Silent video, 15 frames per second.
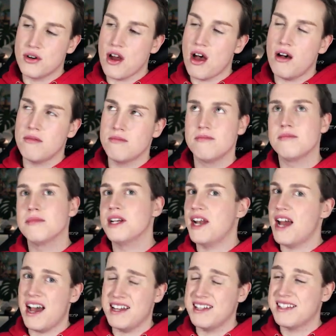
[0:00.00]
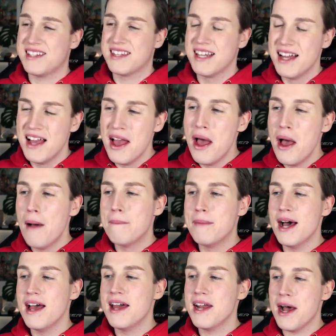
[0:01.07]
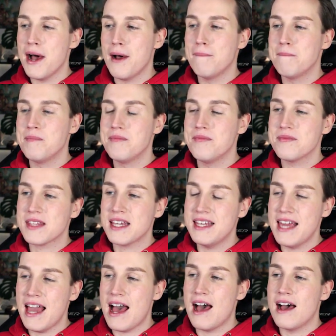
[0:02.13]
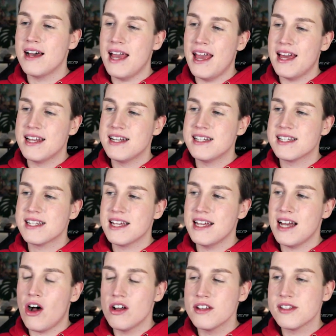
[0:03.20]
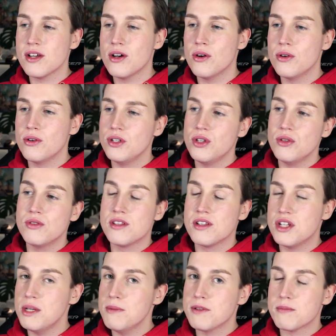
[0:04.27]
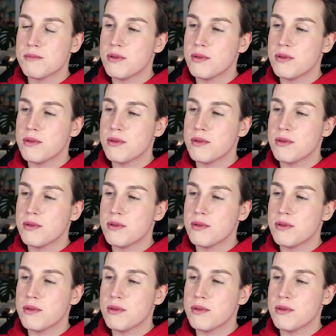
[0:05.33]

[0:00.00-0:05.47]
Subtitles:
not nice. But yeah, and also use the cheapest